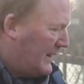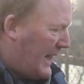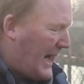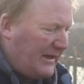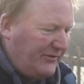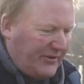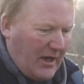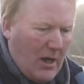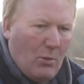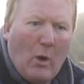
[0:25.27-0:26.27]
and
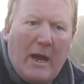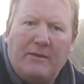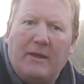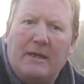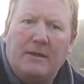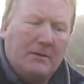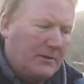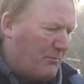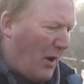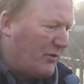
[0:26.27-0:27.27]
weigh the
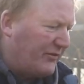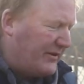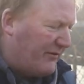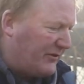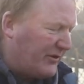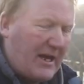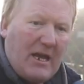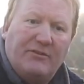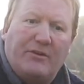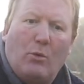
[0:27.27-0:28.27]
components individually
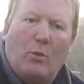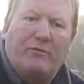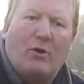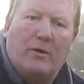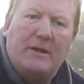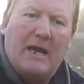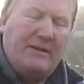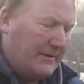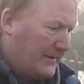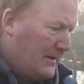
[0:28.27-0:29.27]
and see what we've got in the end.